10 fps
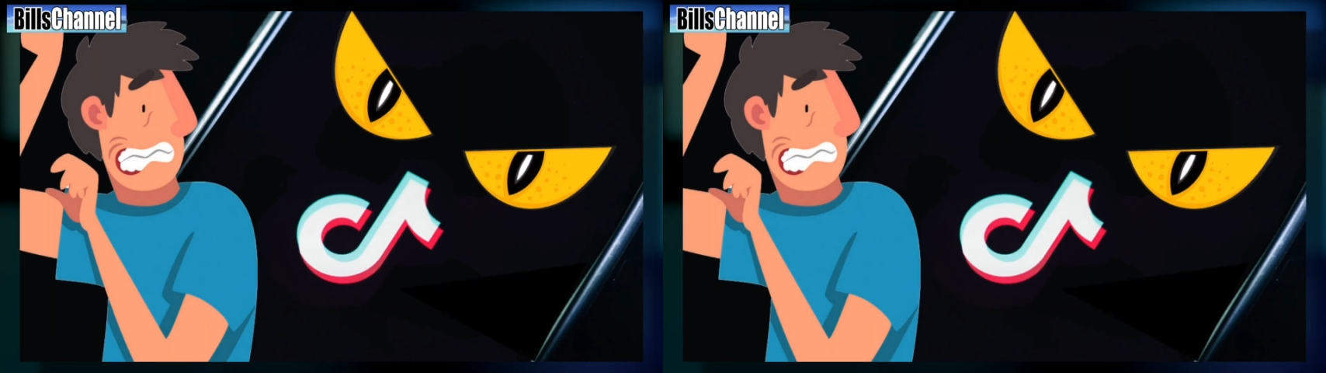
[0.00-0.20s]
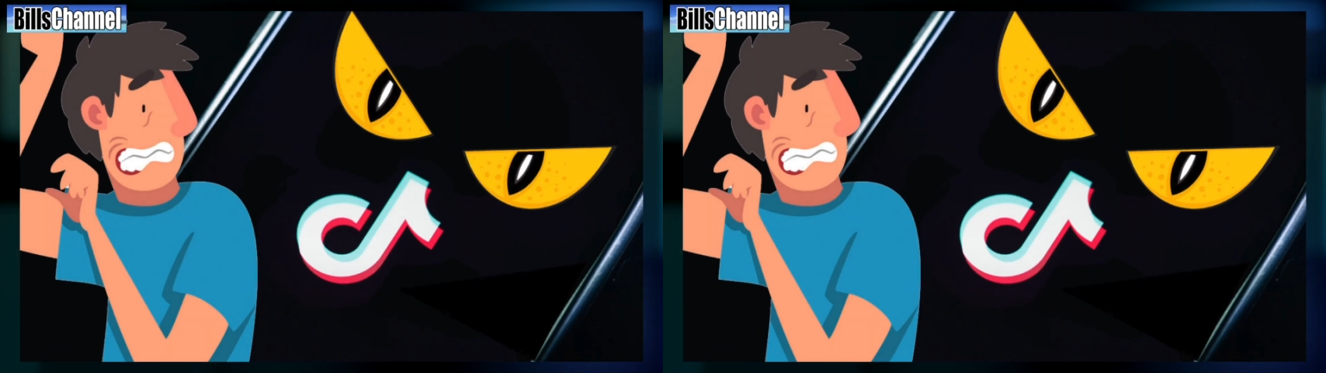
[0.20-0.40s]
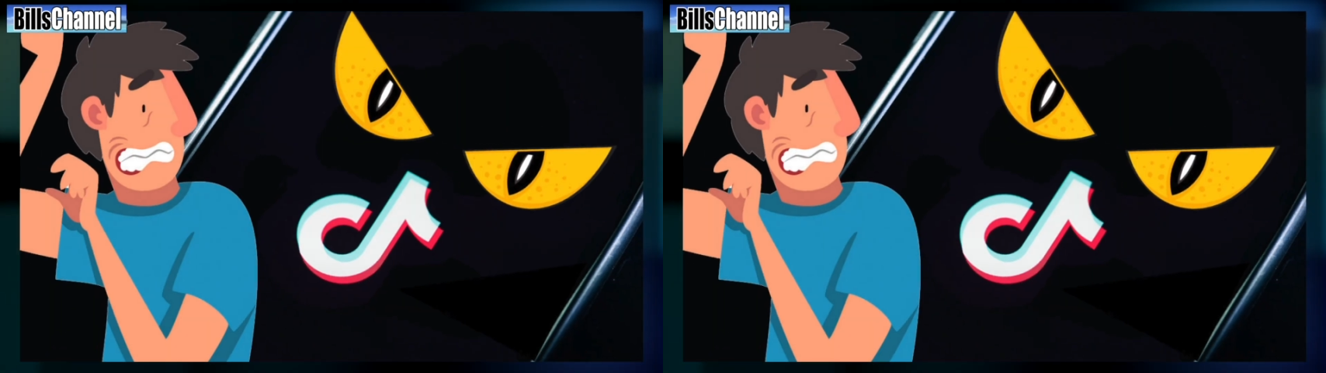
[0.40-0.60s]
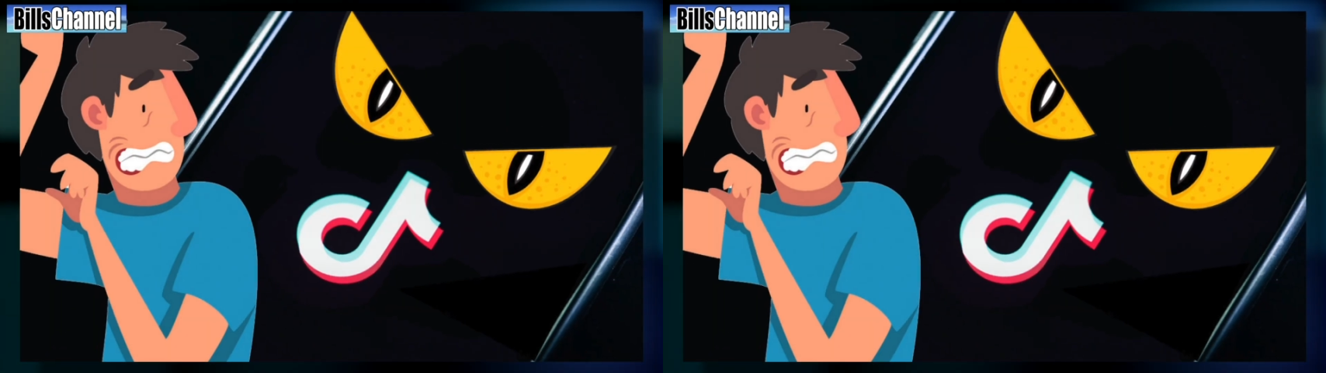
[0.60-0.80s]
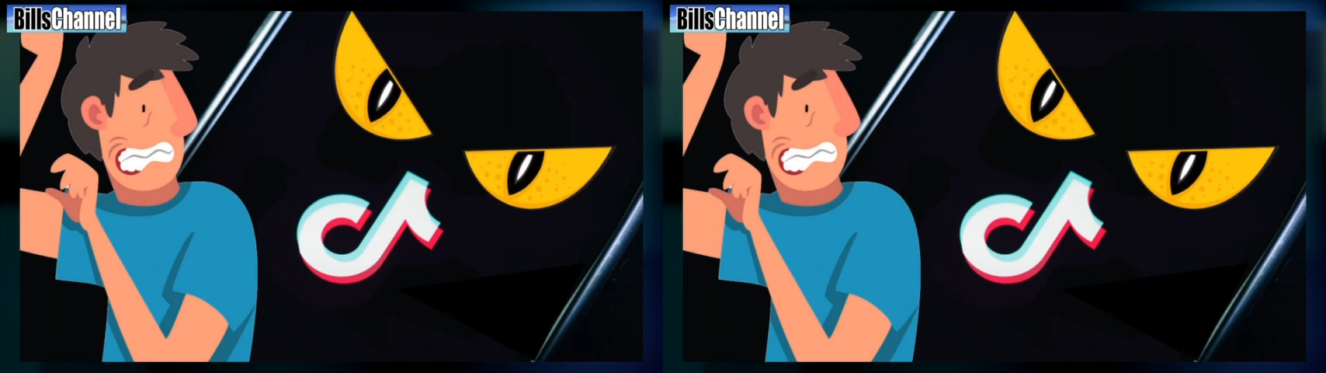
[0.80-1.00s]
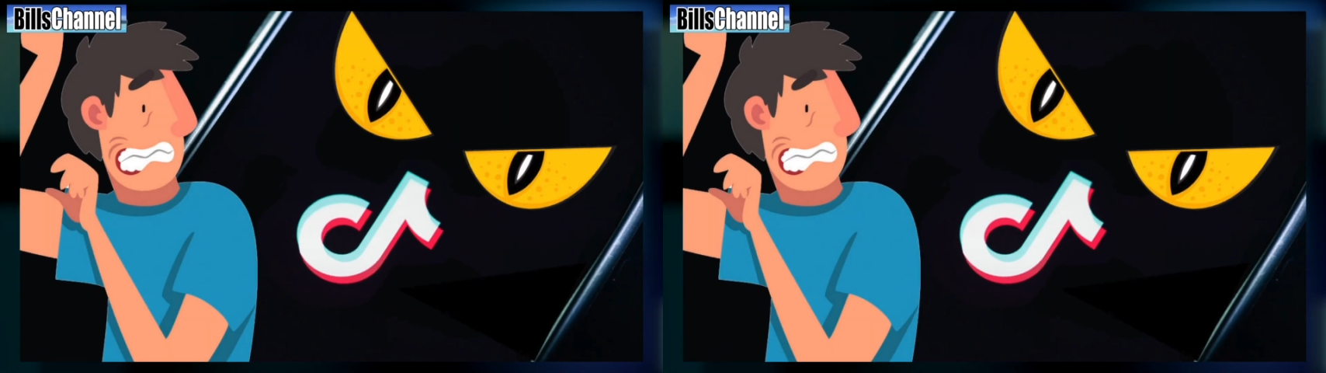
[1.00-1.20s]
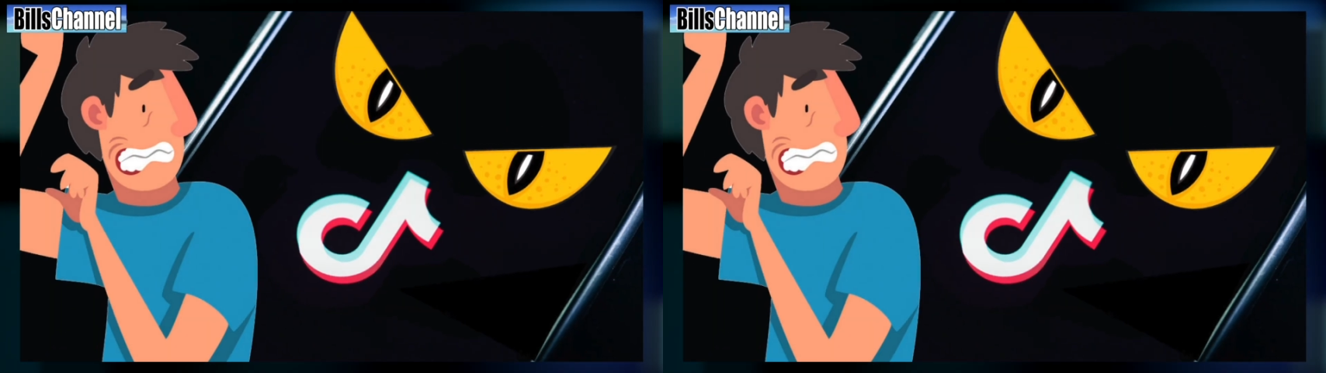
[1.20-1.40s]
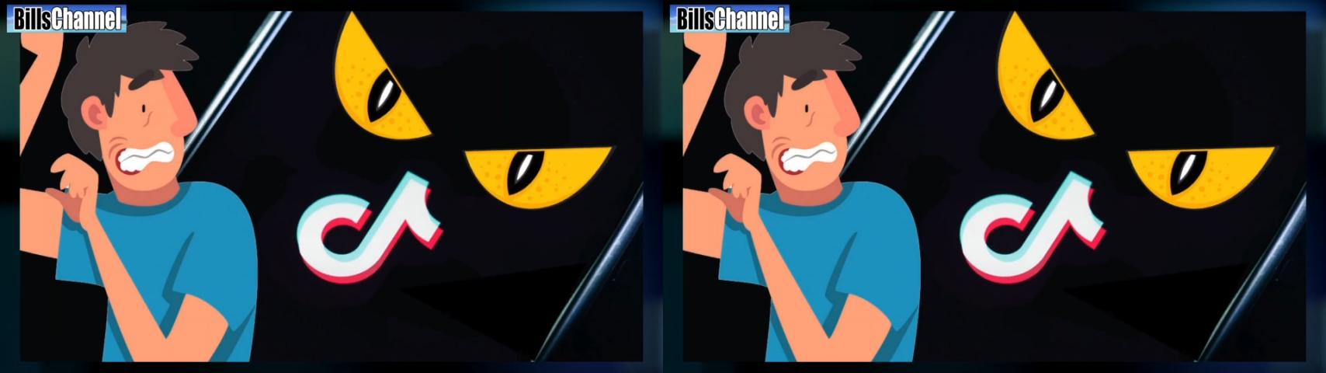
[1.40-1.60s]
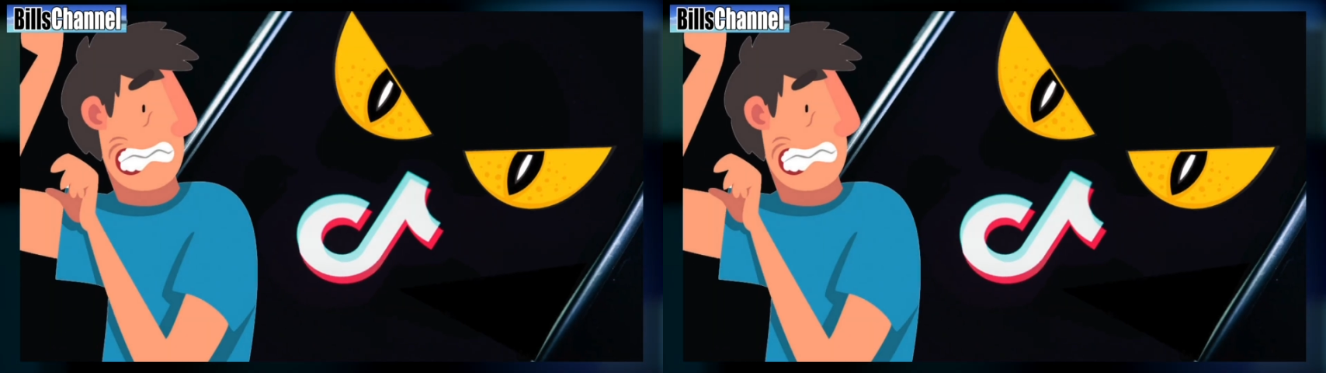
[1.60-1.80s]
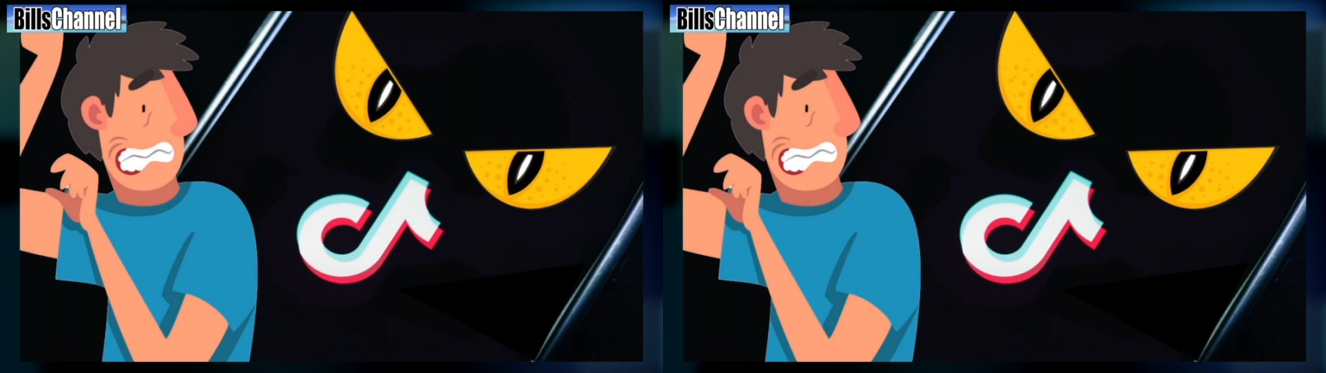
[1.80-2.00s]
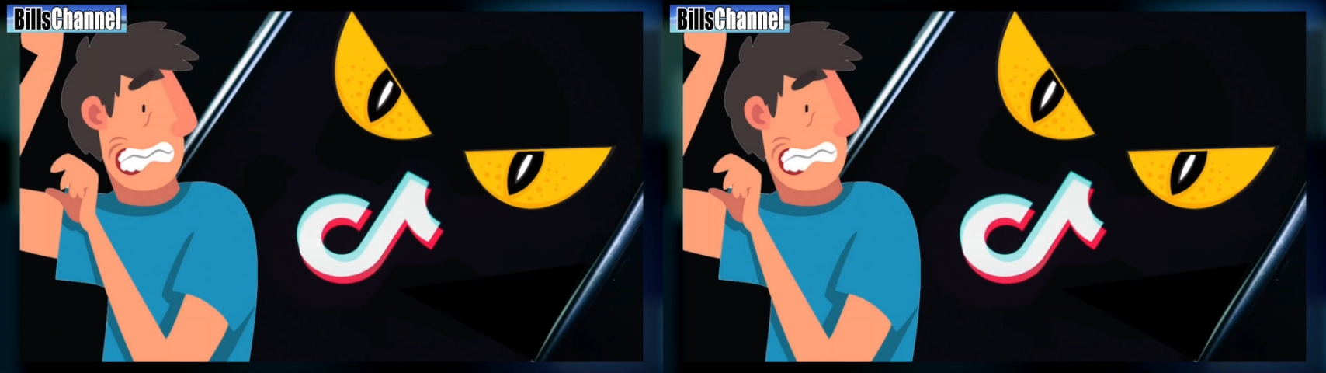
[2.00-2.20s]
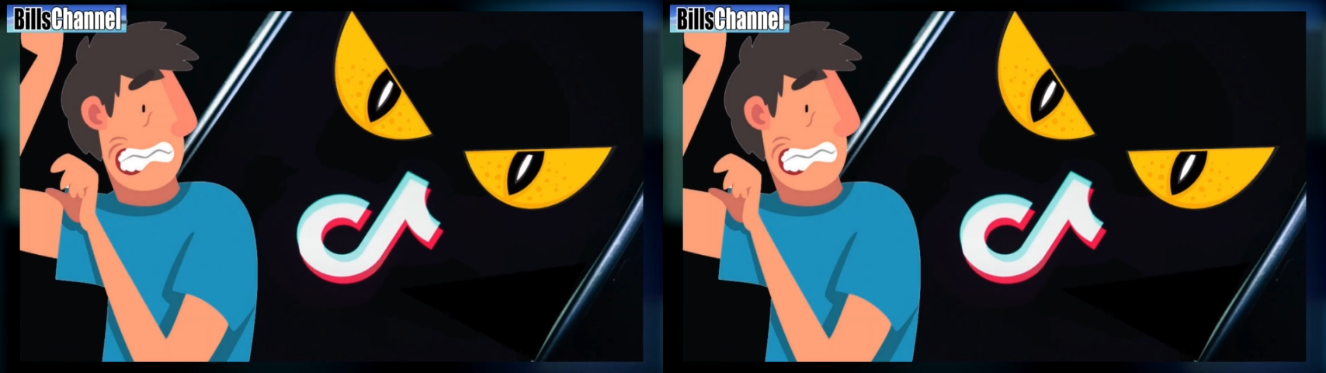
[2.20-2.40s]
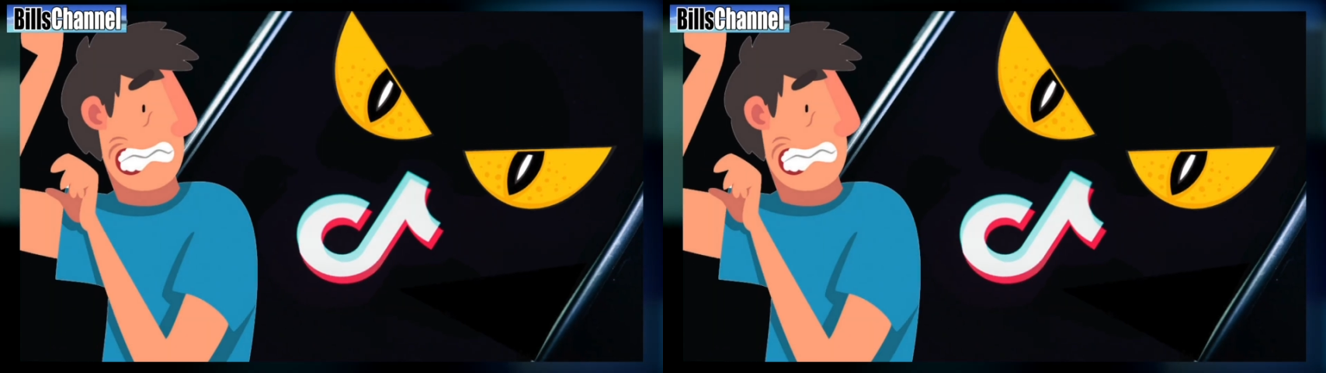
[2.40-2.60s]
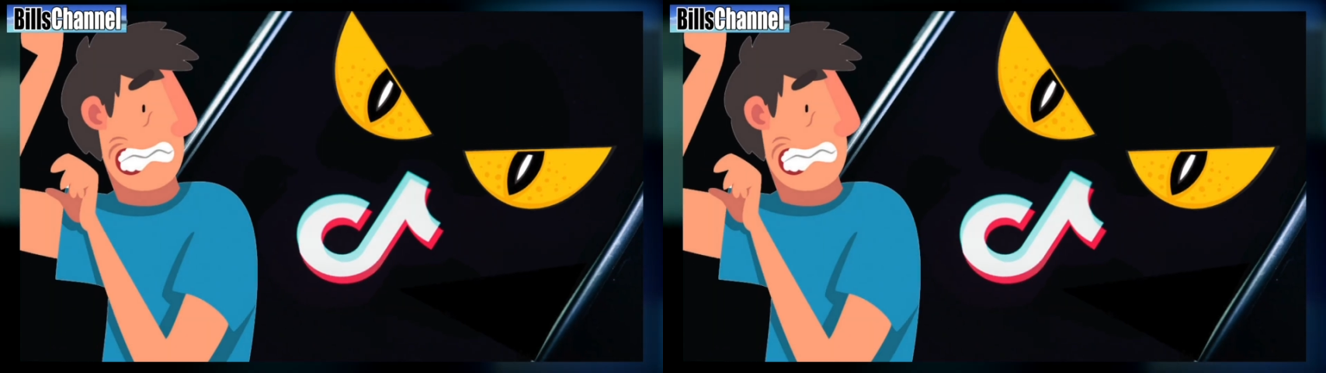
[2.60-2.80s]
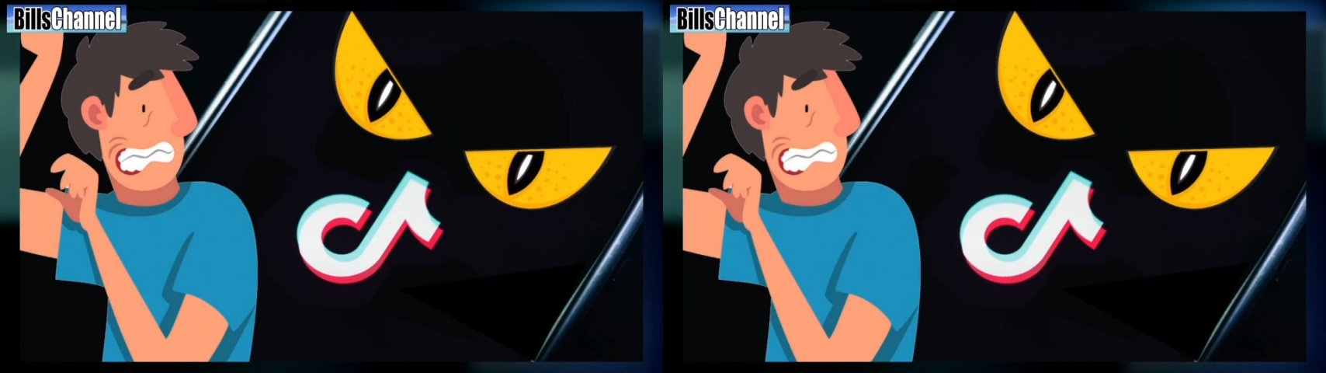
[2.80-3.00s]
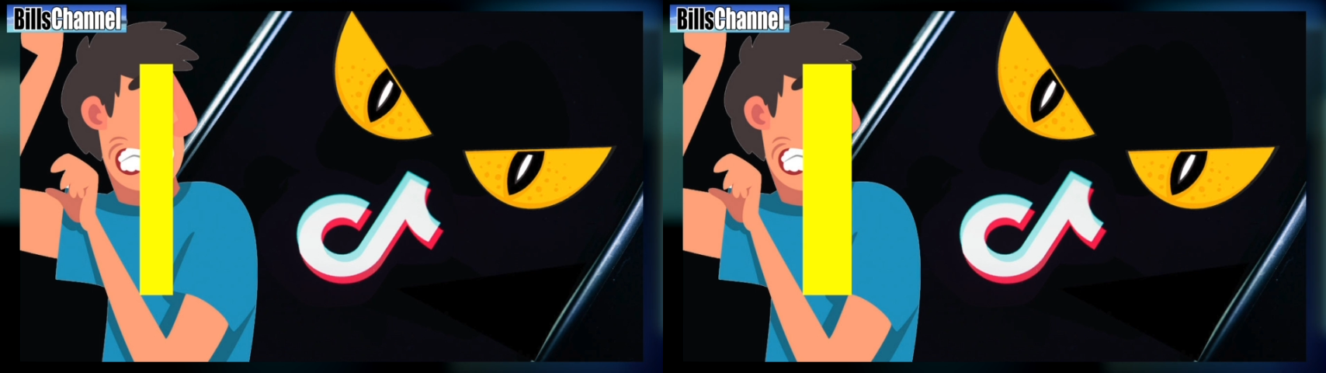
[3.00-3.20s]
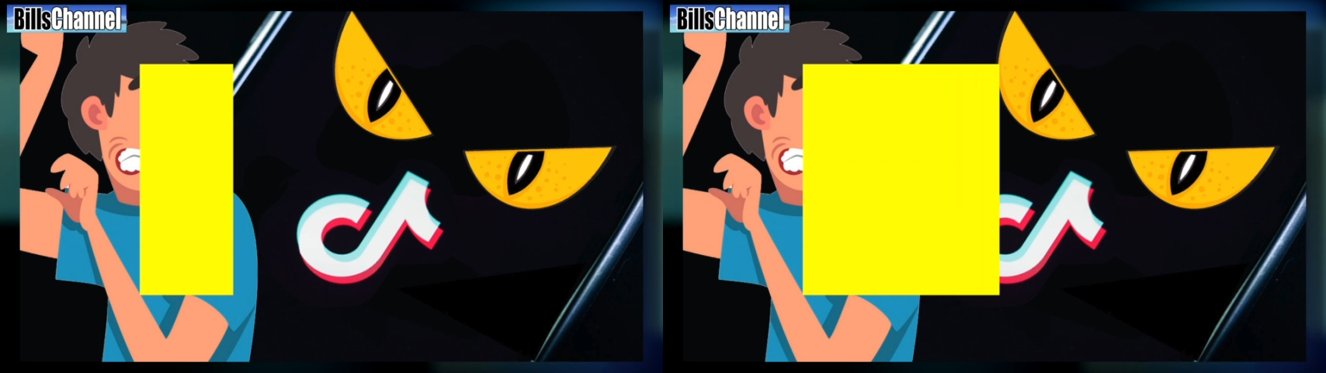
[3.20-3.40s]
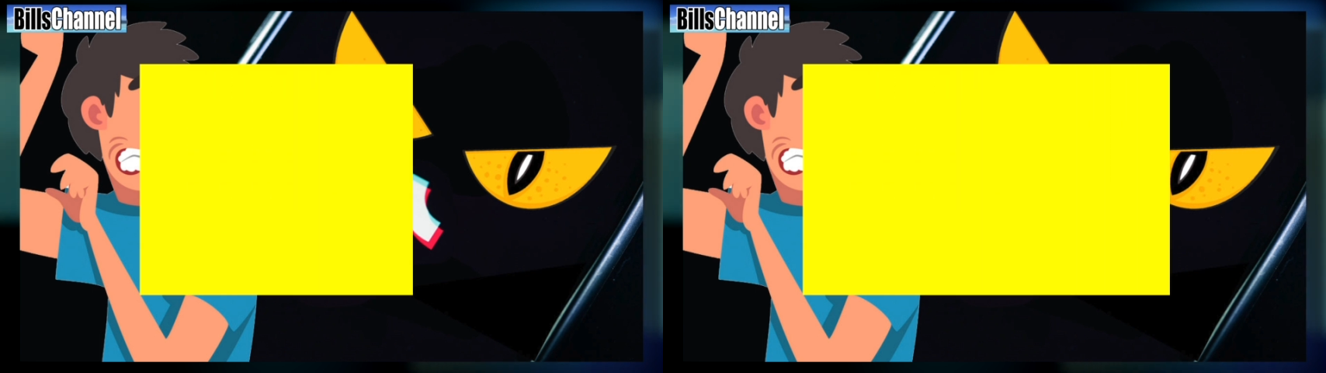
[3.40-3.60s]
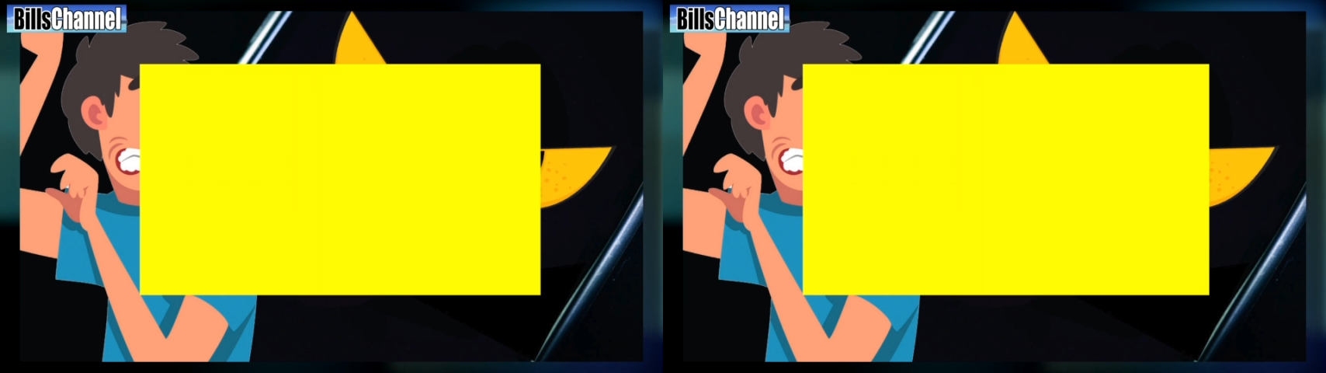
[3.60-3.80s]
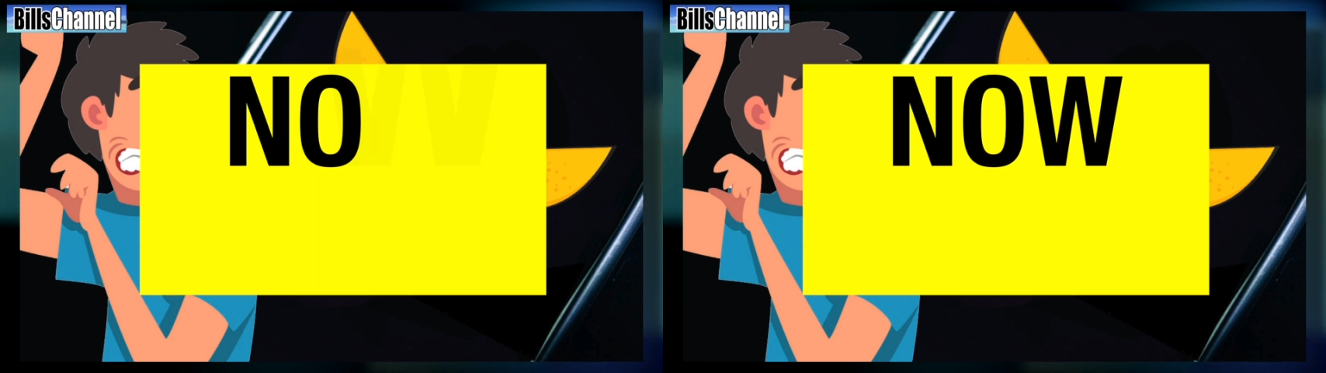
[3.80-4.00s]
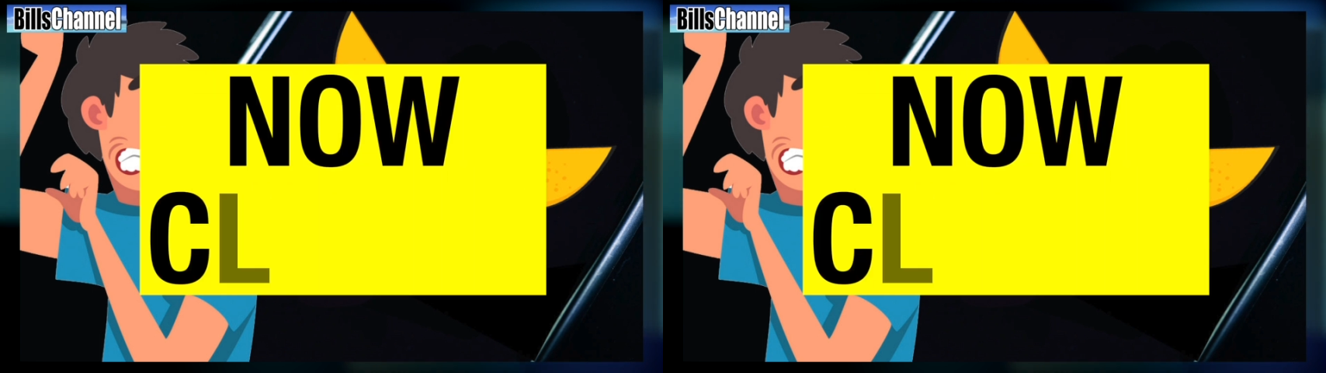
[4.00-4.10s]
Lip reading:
No face is visible, so there are no lips to read.